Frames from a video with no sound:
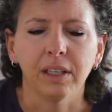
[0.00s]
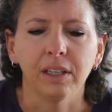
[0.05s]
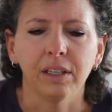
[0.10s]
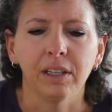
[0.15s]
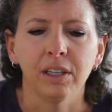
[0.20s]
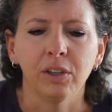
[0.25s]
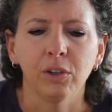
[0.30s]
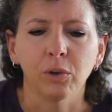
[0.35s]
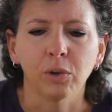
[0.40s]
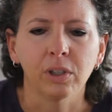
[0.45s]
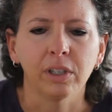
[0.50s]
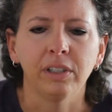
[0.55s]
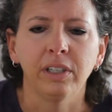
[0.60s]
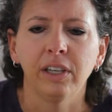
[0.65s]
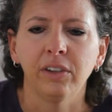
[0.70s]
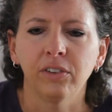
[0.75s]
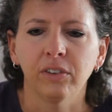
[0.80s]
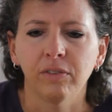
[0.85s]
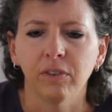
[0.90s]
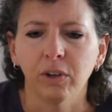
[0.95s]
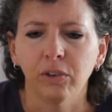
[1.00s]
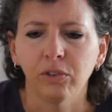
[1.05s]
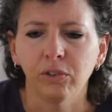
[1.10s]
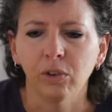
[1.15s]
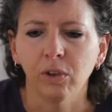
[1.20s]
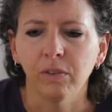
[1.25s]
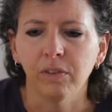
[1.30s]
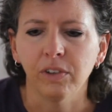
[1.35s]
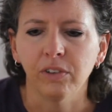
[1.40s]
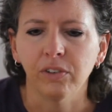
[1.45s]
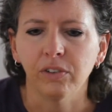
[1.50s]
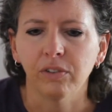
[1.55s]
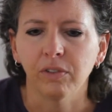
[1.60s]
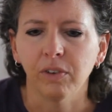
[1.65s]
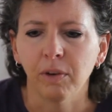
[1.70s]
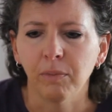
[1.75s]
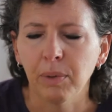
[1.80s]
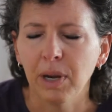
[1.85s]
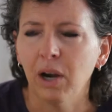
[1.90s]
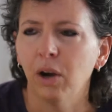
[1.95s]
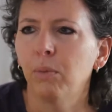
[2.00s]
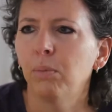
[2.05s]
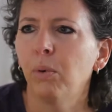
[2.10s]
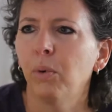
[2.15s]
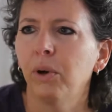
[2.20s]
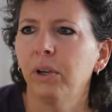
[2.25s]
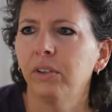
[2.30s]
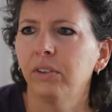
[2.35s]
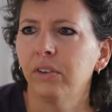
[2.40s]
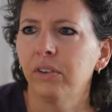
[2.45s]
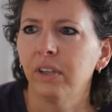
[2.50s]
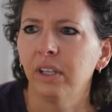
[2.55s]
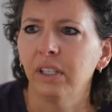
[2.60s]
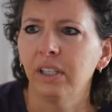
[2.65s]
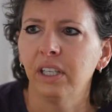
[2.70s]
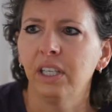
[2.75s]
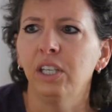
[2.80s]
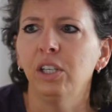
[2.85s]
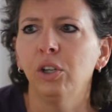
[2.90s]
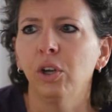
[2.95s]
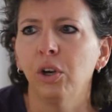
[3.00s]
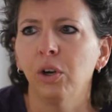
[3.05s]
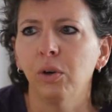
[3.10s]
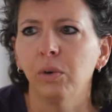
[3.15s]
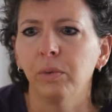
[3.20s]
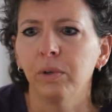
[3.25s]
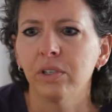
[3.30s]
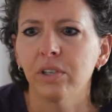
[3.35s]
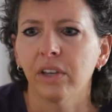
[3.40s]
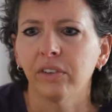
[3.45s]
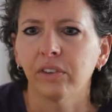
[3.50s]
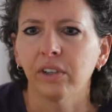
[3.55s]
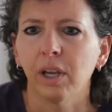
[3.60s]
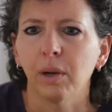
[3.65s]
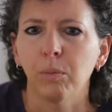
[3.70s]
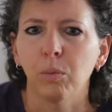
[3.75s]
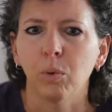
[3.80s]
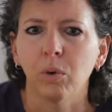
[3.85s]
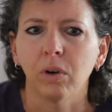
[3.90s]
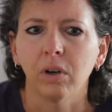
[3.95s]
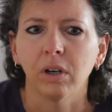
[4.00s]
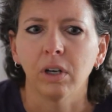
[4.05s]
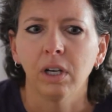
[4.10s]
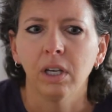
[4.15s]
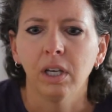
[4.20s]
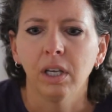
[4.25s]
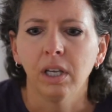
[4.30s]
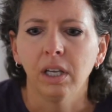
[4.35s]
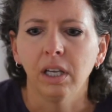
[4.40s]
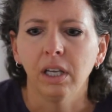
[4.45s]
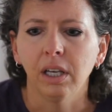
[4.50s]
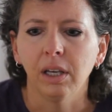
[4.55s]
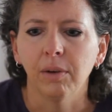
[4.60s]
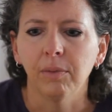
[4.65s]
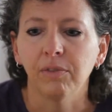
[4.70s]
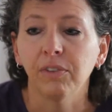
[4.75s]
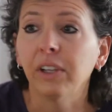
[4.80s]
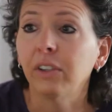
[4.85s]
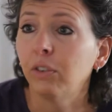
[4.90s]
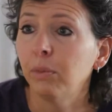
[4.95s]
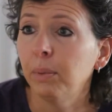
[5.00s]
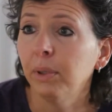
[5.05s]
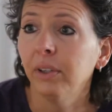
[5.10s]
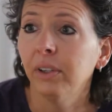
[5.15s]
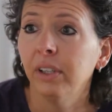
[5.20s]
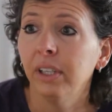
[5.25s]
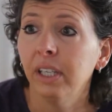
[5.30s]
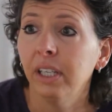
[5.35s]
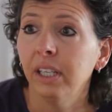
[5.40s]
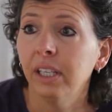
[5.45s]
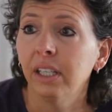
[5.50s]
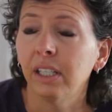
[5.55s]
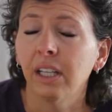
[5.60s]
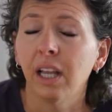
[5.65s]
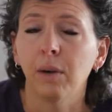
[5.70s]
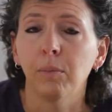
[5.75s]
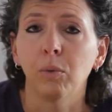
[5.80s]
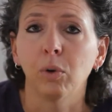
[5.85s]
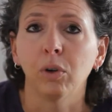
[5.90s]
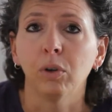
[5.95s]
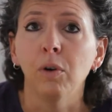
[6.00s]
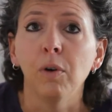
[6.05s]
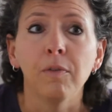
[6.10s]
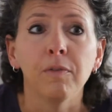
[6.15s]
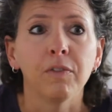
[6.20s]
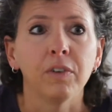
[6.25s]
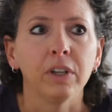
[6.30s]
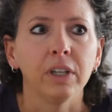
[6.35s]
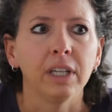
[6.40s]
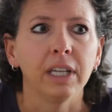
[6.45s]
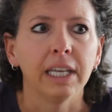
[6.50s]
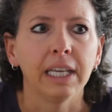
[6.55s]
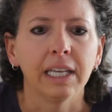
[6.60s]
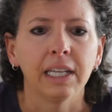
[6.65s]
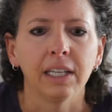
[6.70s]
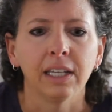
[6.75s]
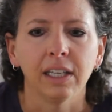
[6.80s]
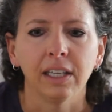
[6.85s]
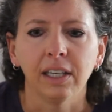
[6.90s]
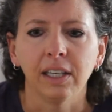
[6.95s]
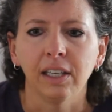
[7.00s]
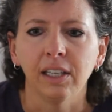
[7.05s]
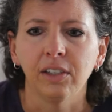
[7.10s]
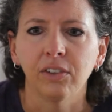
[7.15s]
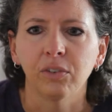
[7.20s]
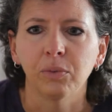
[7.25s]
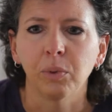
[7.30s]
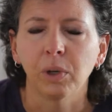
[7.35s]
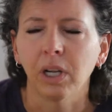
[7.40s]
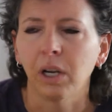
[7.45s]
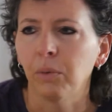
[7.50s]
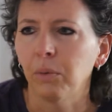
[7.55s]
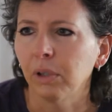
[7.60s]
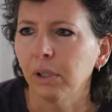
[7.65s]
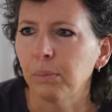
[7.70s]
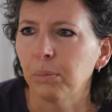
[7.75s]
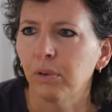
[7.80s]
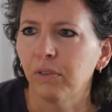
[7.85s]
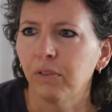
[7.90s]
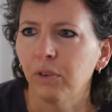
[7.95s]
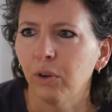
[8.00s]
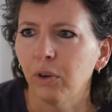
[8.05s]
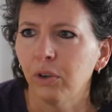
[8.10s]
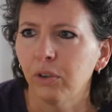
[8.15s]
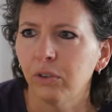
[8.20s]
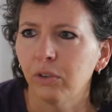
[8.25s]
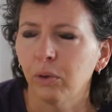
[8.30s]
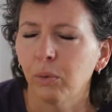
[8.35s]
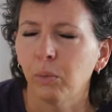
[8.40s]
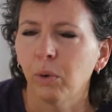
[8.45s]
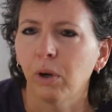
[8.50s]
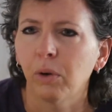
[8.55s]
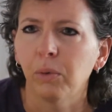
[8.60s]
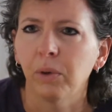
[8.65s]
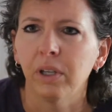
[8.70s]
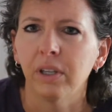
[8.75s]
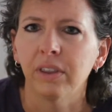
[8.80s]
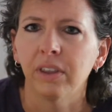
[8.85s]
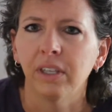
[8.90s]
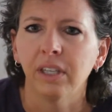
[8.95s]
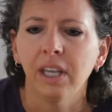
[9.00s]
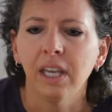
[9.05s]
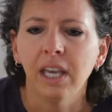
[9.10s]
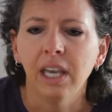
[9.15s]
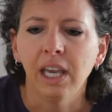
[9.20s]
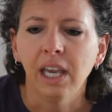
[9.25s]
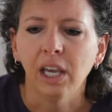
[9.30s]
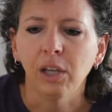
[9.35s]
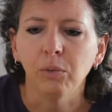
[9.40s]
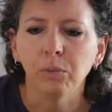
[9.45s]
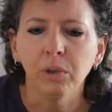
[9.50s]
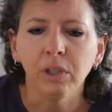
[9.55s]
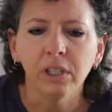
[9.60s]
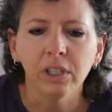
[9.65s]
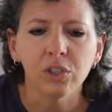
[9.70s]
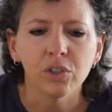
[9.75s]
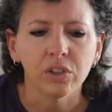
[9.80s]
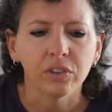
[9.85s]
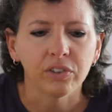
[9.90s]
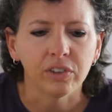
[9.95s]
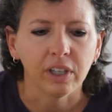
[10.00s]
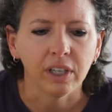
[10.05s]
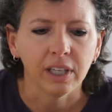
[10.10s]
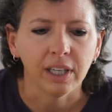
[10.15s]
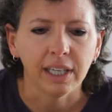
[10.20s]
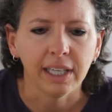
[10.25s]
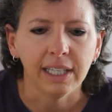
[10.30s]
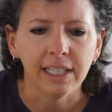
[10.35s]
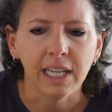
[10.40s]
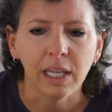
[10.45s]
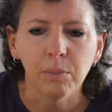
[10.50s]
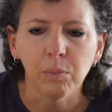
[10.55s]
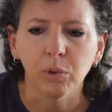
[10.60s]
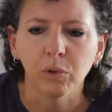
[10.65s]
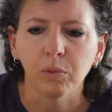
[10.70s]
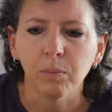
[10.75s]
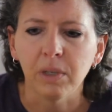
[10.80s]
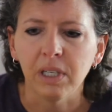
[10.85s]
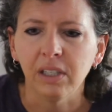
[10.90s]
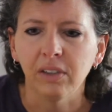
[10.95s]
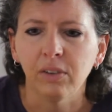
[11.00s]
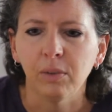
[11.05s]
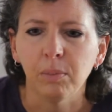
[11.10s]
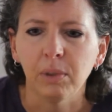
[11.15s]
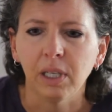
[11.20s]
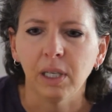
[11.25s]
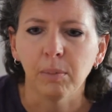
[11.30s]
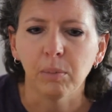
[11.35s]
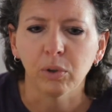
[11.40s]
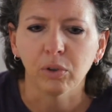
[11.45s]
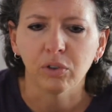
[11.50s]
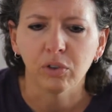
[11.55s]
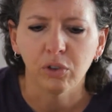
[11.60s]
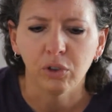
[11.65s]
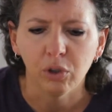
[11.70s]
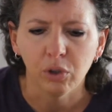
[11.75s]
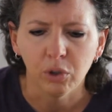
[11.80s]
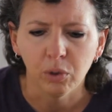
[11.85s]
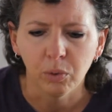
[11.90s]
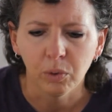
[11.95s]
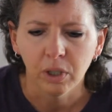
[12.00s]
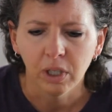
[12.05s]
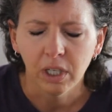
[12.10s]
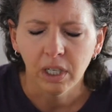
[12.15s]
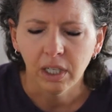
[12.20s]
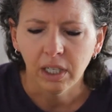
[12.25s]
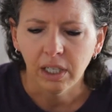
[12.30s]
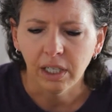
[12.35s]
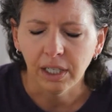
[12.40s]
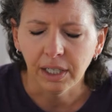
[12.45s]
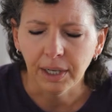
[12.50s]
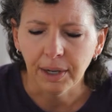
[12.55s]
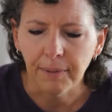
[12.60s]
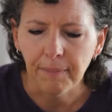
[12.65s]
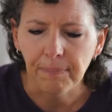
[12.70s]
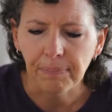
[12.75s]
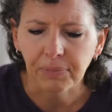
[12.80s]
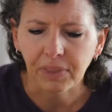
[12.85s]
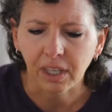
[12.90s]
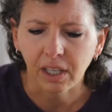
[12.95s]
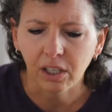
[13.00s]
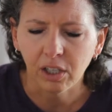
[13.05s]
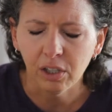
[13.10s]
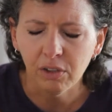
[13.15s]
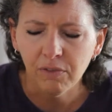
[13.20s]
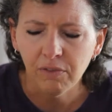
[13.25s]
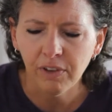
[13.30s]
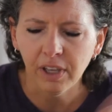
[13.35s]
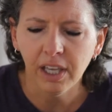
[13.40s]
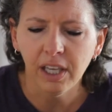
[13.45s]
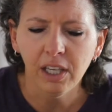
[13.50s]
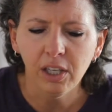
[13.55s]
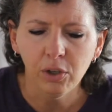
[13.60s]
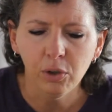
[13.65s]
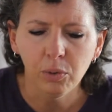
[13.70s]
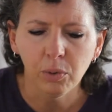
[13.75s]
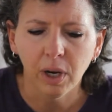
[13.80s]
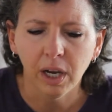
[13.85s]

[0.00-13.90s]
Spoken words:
in the early days of our service, from PowerPoint to then Keynote, which has a lot more flexibility and a lot more oomph, and is what I really prefer to work with, and really just enables me to be able to convey